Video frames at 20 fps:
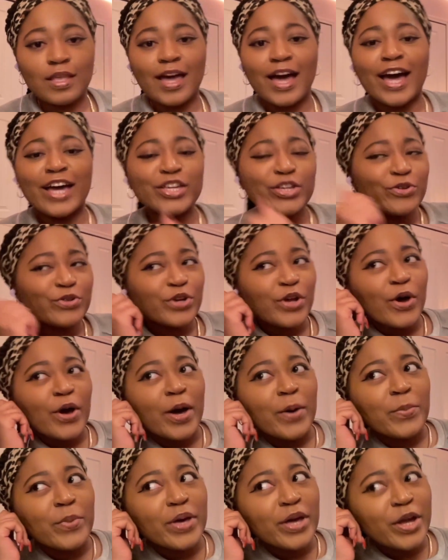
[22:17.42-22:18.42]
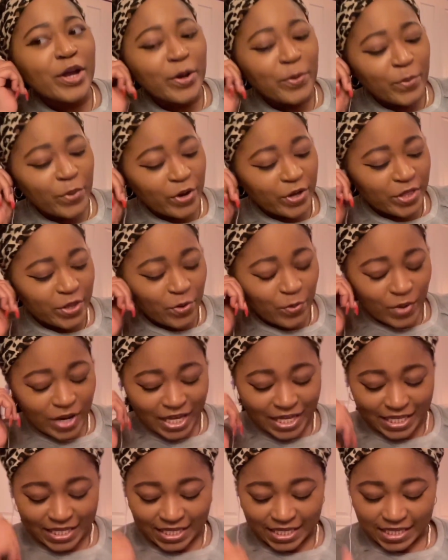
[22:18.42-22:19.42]
How you know I've been here more than
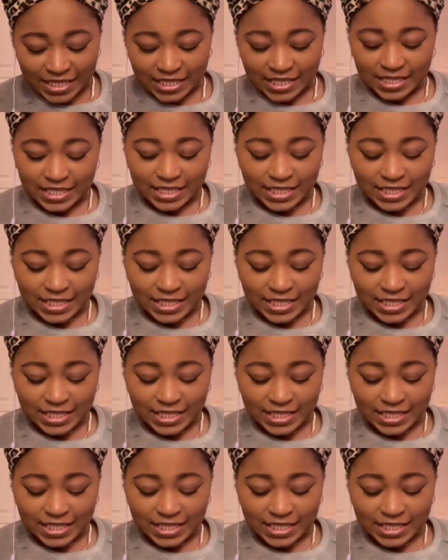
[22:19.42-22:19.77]
once?